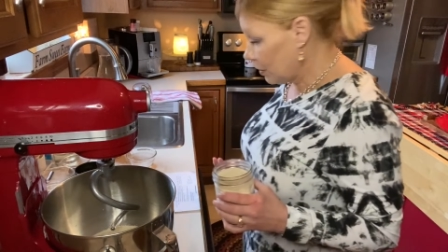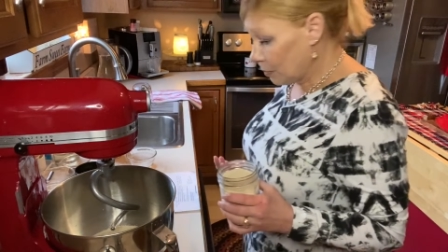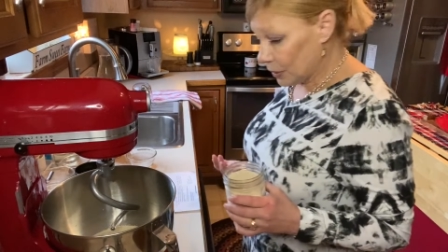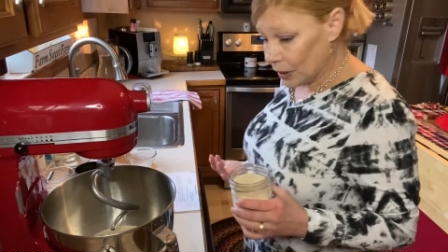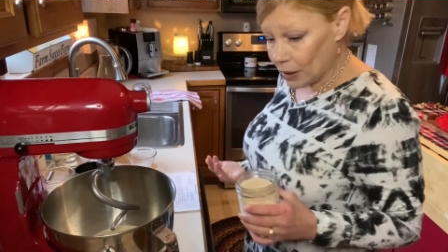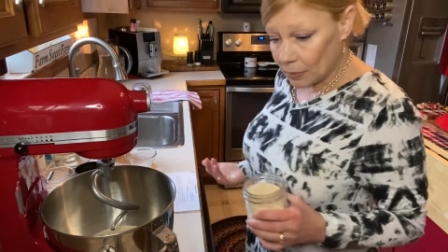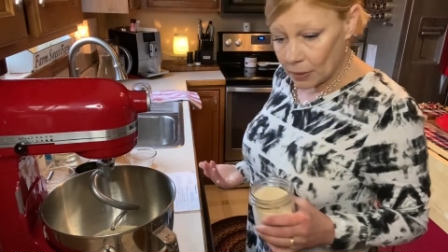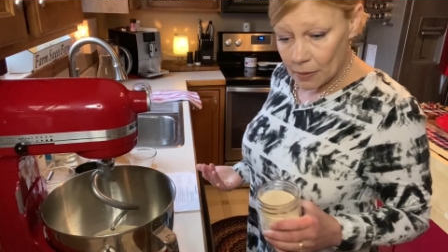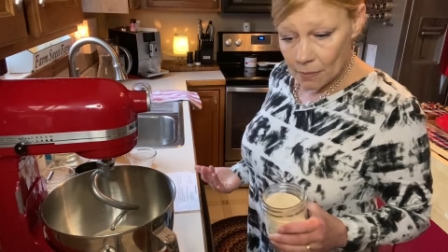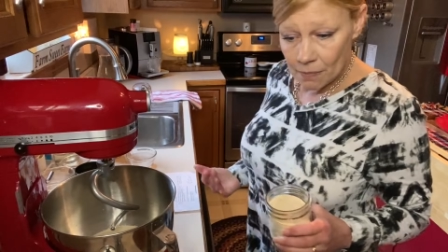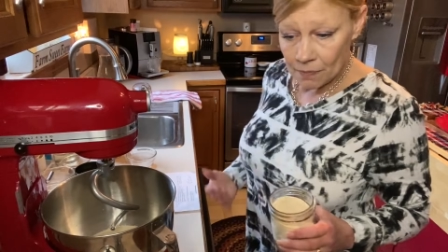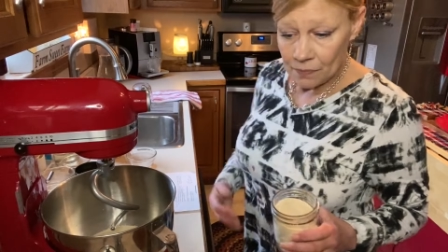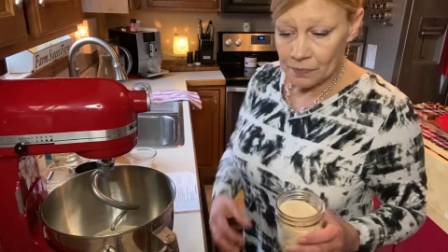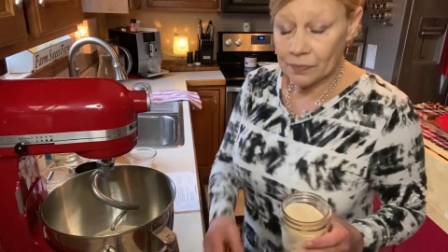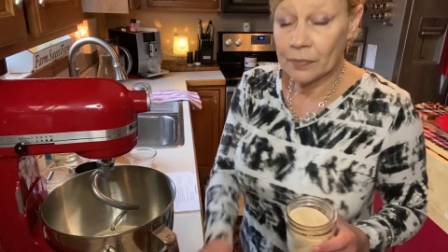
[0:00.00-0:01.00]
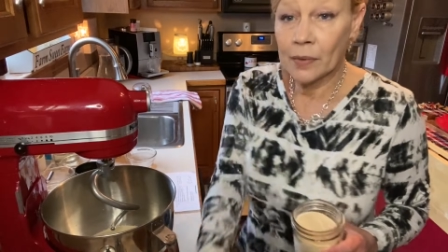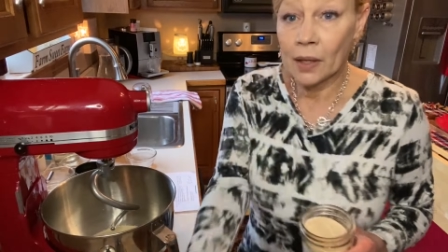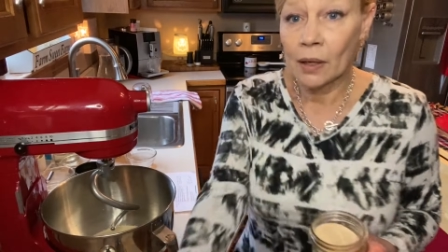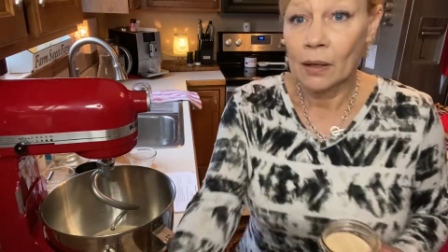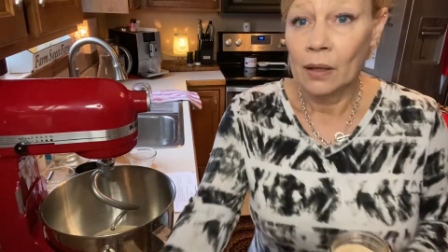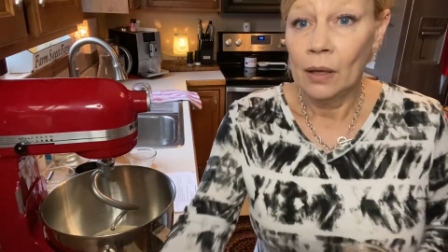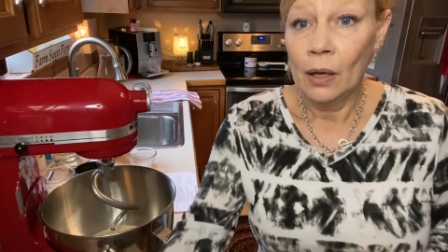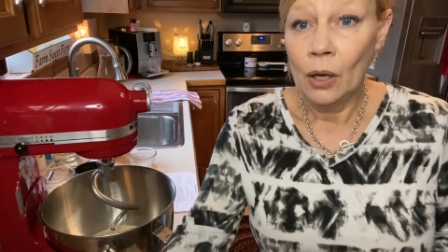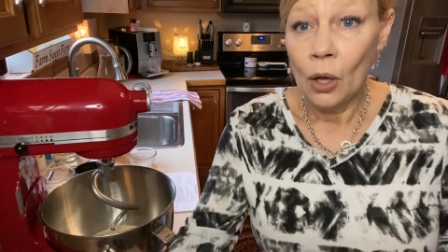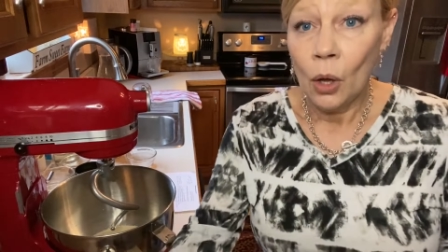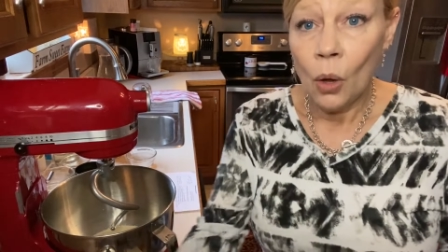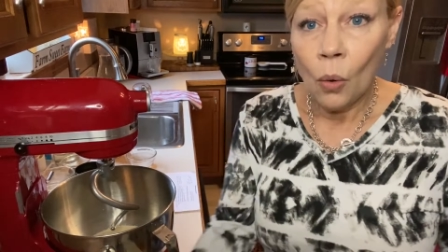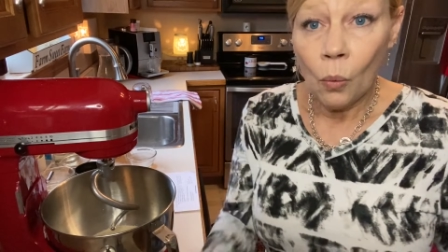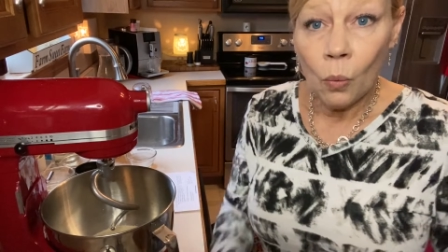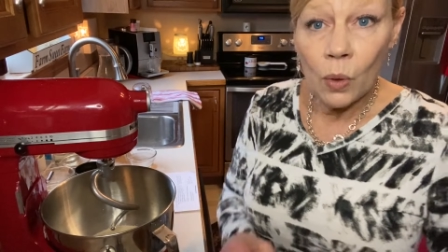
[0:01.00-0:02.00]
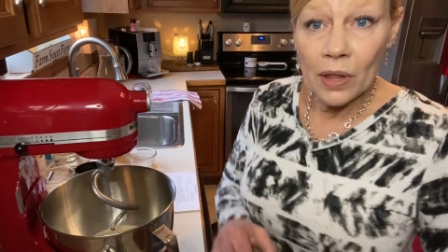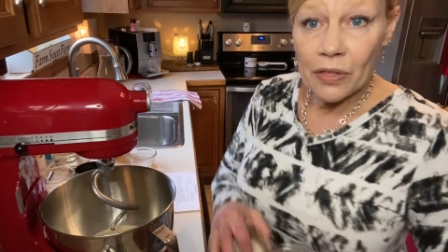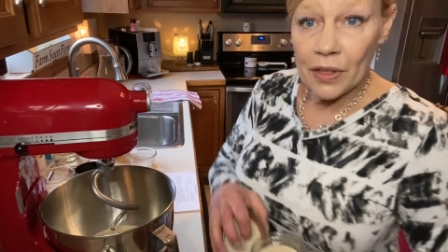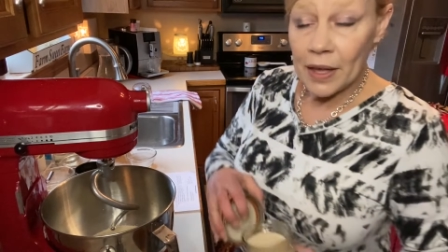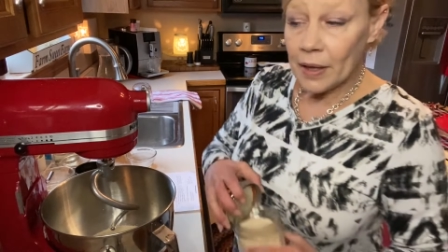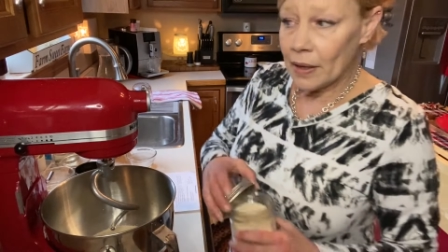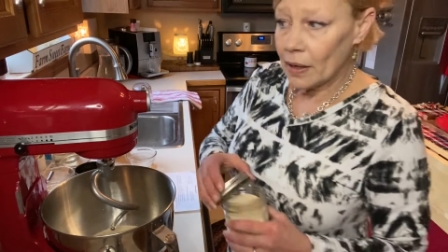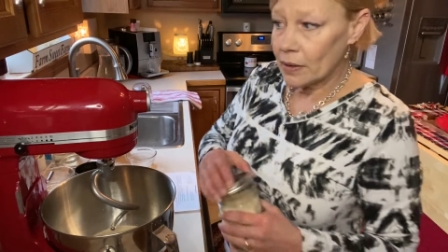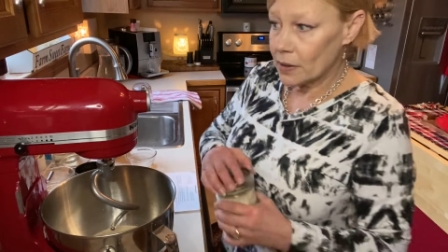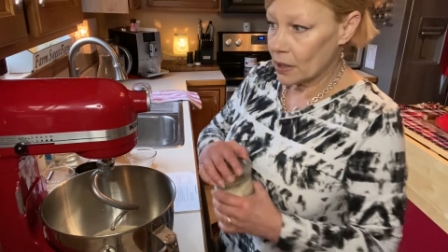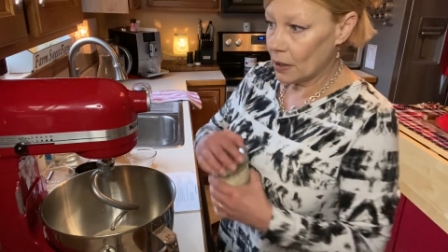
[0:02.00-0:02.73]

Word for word: a problem with it